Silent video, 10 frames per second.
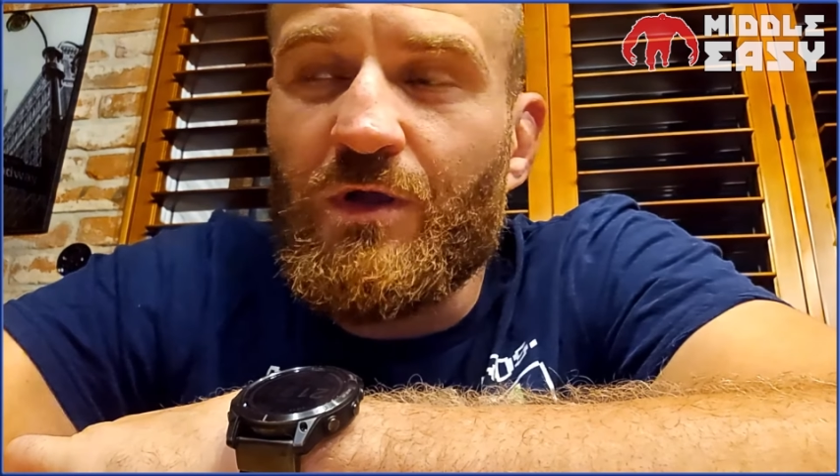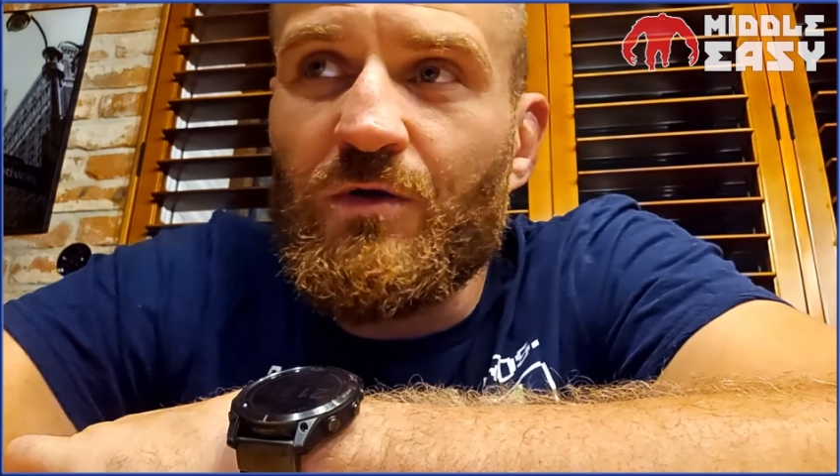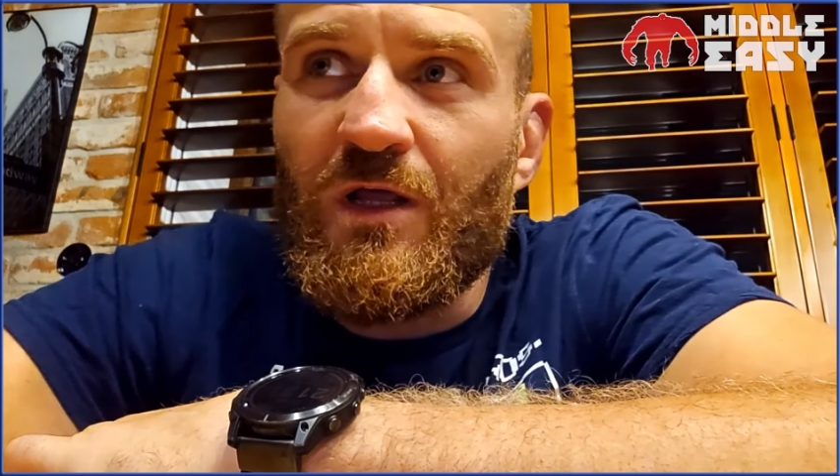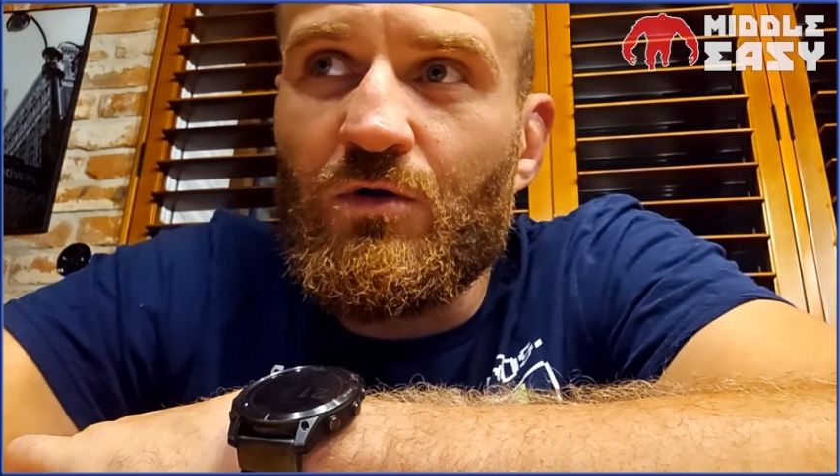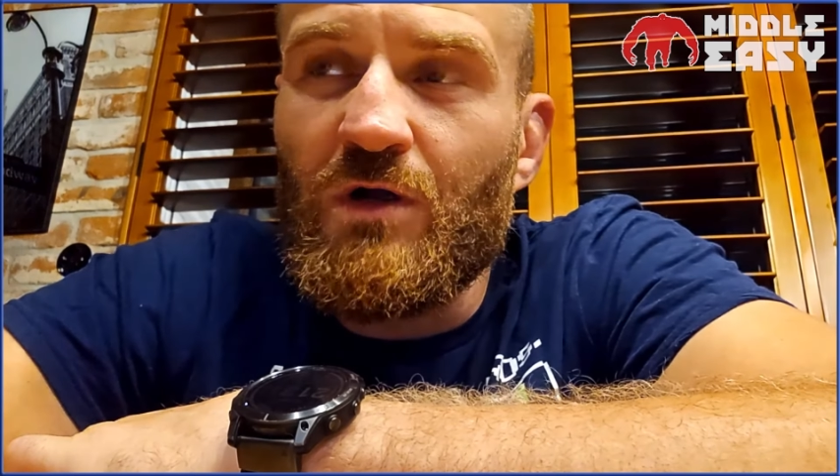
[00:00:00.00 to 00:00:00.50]
going
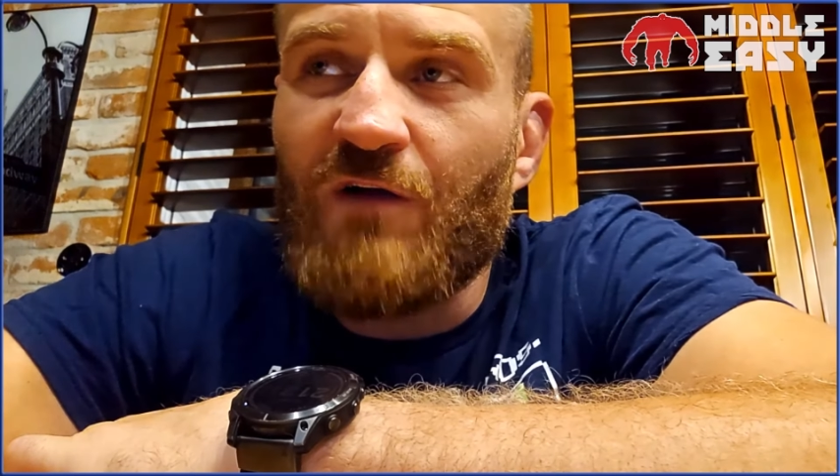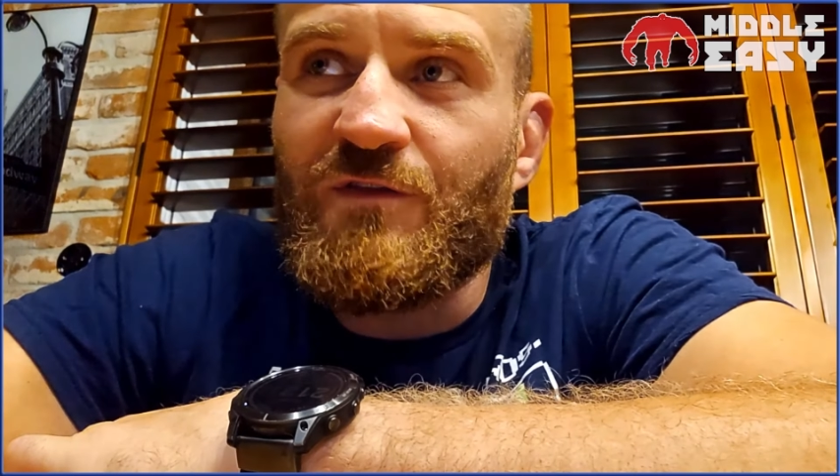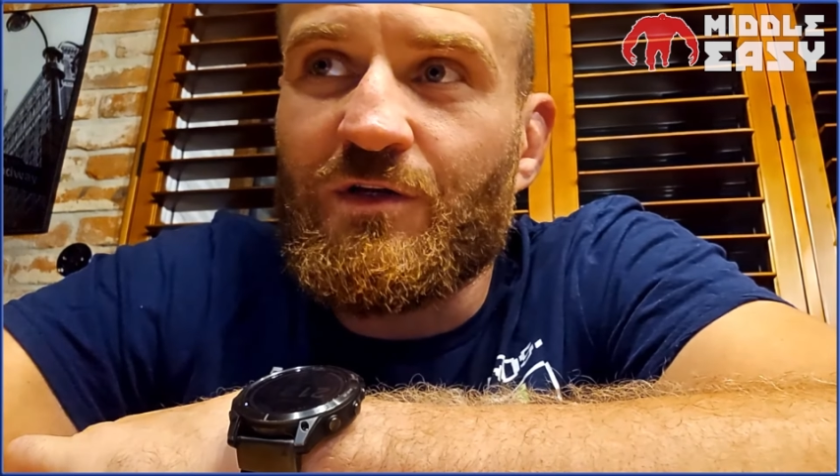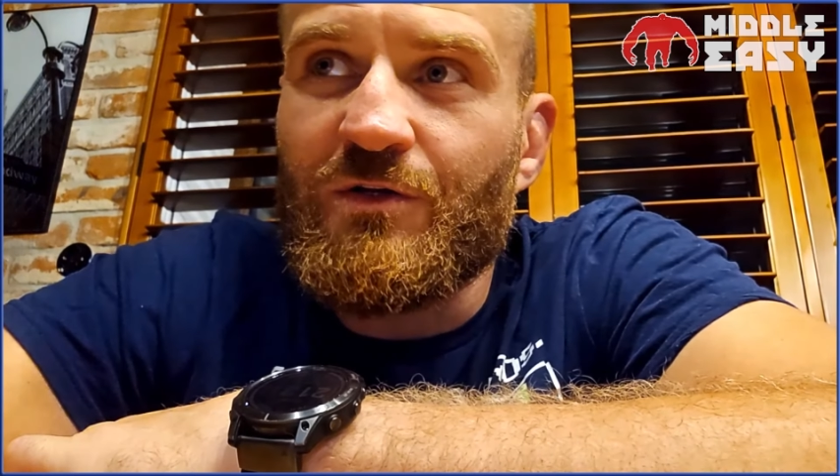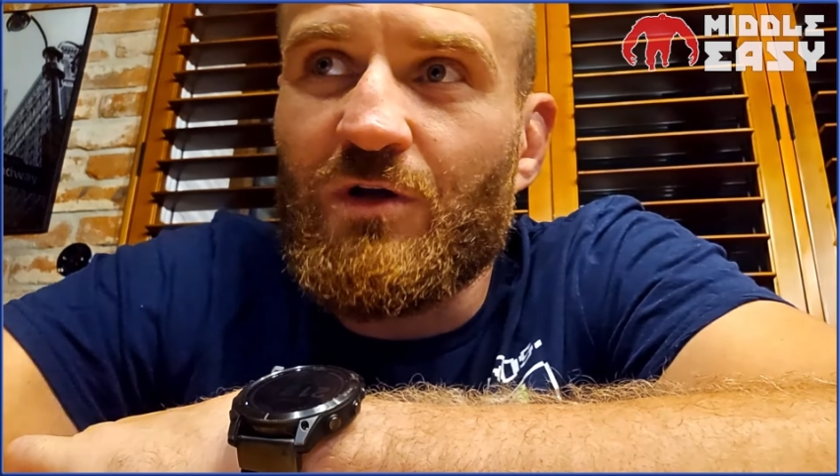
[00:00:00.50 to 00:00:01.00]
to look
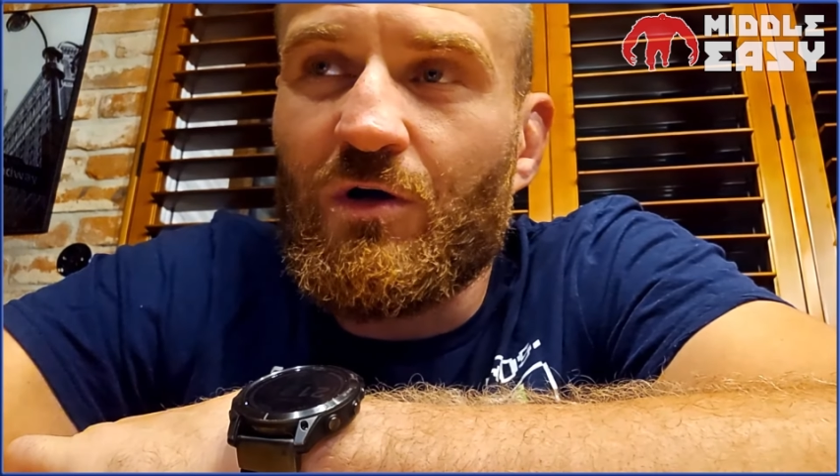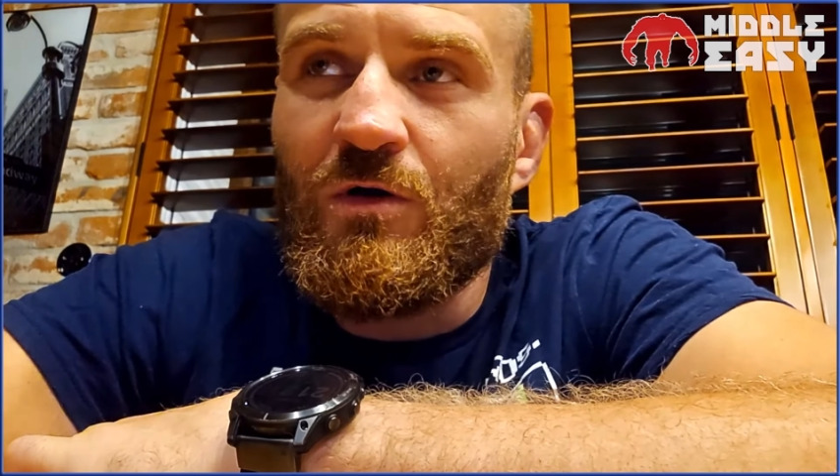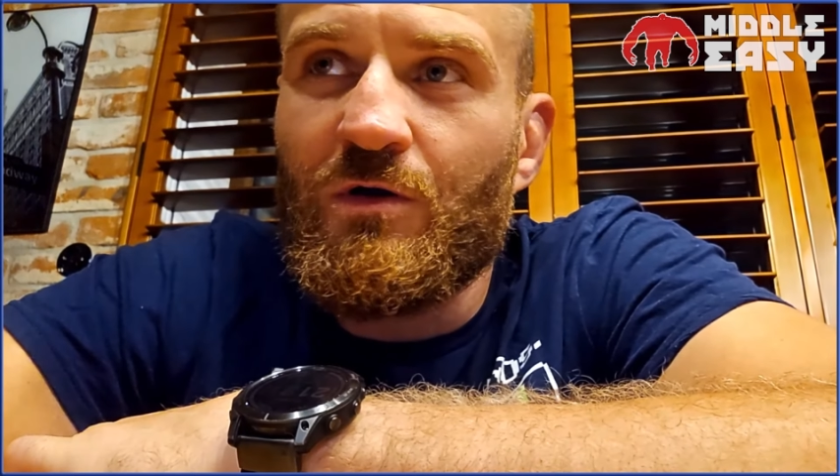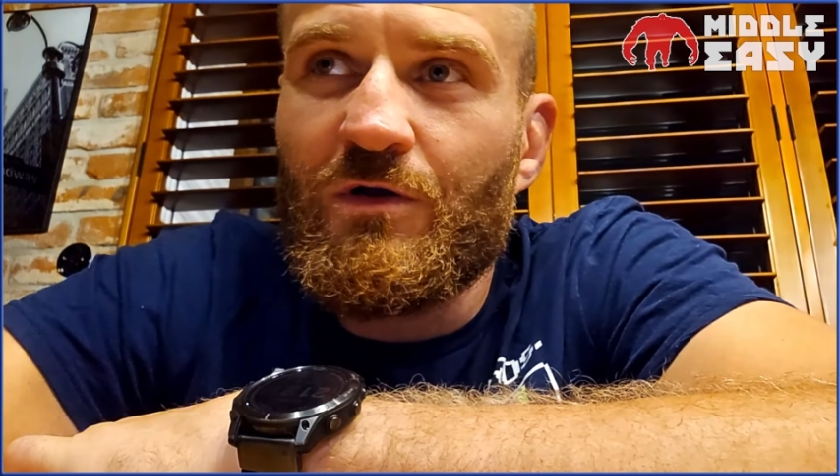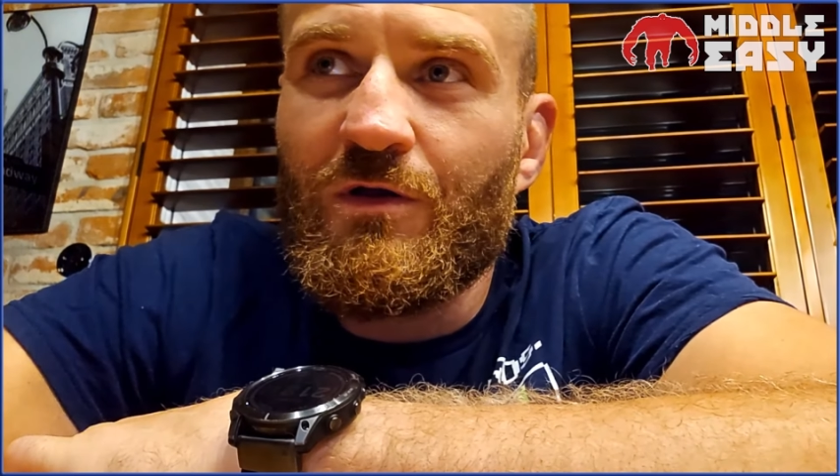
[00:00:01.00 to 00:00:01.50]
after, you know,